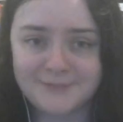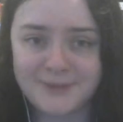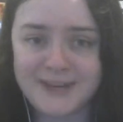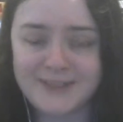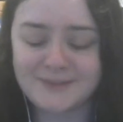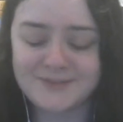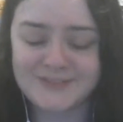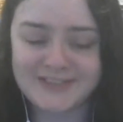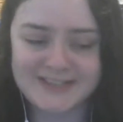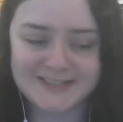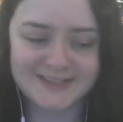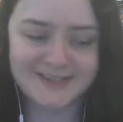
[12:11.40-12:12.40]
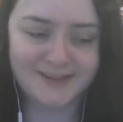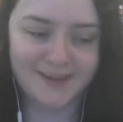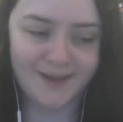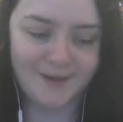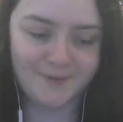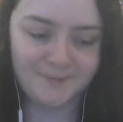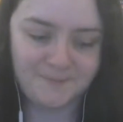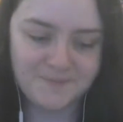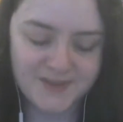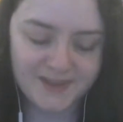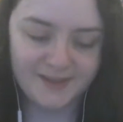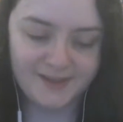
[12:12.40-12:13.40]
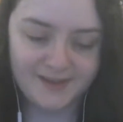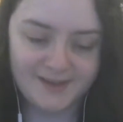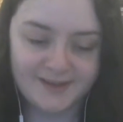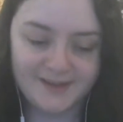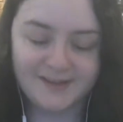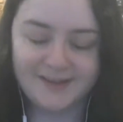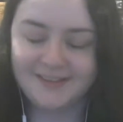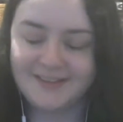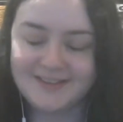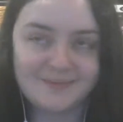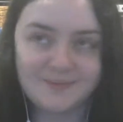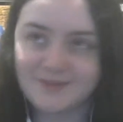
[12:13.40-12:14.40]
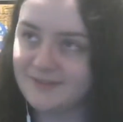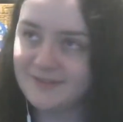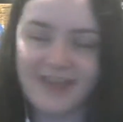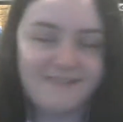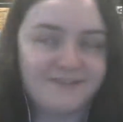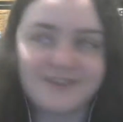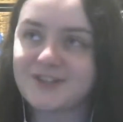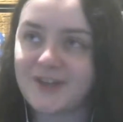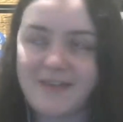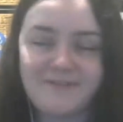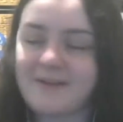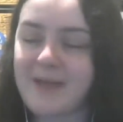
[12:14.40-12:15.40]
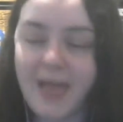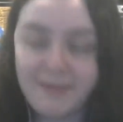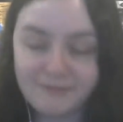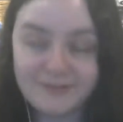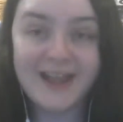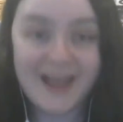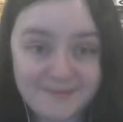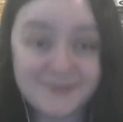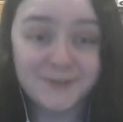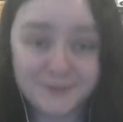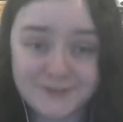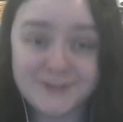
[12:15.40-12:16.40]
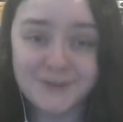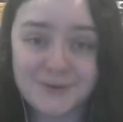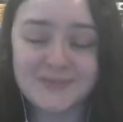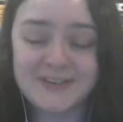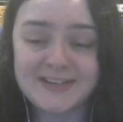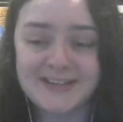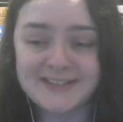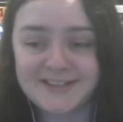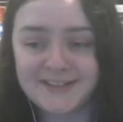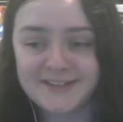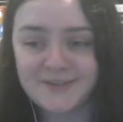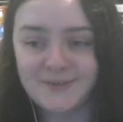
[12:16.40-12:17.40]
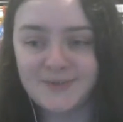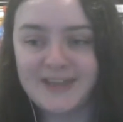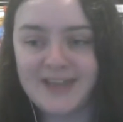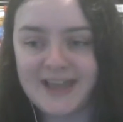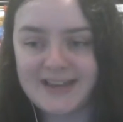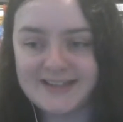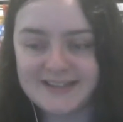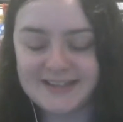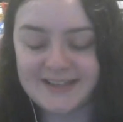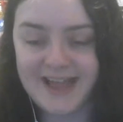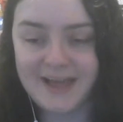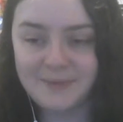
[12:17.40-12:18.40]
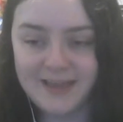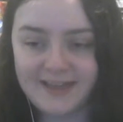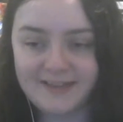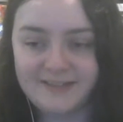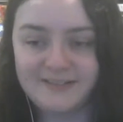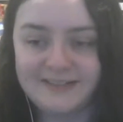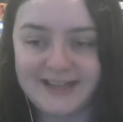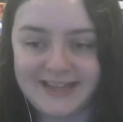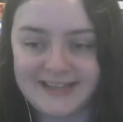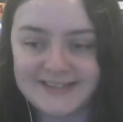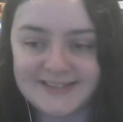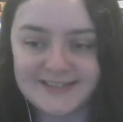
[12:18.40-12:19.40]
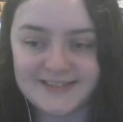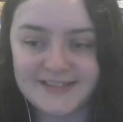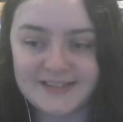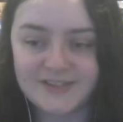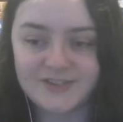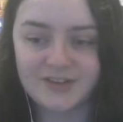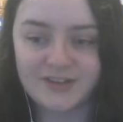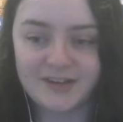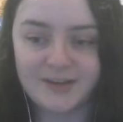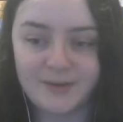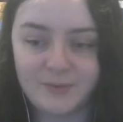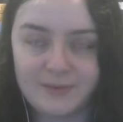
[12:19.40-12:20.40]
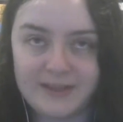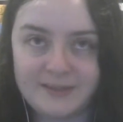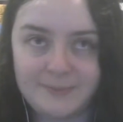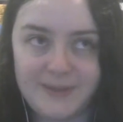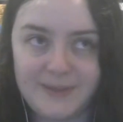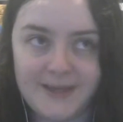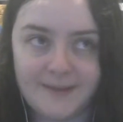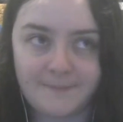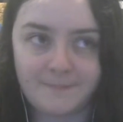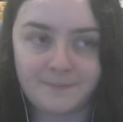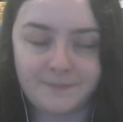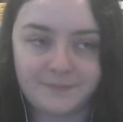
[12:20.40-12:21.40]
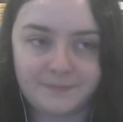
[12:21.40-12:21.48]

Okay, that was fantastic. Um, this episode, every show, every every episode of this show is fantastic. So the ending, Abigail is struggling with being,